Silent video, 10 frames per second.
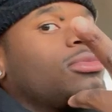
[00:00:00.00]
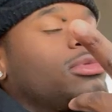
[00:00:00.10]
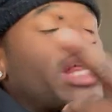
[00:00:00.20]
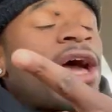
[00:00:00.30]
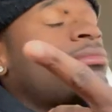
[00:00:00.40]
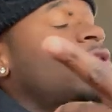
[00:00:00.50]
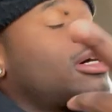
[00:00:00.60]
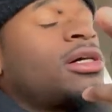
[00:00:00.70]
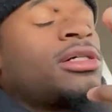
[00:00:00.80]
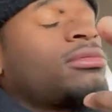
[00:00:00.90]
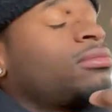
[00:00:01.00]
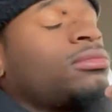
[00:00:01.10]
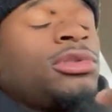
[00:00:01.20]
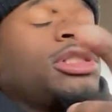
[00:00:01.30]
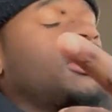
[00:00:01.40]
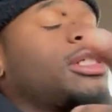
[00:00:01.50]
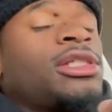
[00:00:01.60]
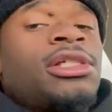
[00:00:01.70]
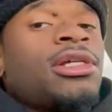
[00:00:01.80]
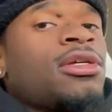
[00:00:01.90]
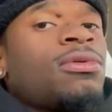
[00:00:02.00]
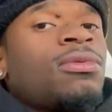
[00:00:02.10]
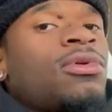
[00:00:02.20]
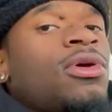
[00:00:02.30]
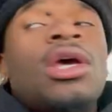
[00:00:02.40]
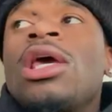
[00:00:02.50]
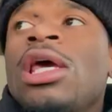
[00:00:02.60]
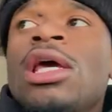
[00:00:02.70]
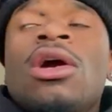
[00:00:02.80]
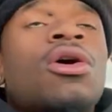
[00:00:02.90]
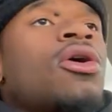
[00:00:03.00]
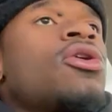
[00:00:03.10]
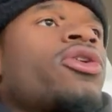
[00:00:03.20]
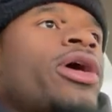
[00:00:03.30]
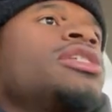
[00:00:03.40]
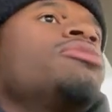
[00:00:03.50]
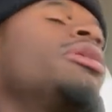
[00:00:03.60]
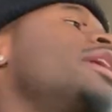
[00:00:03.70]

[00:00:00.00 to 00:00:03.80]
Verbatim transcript: that mug, you know what I'm saying? it gonna go crazy. But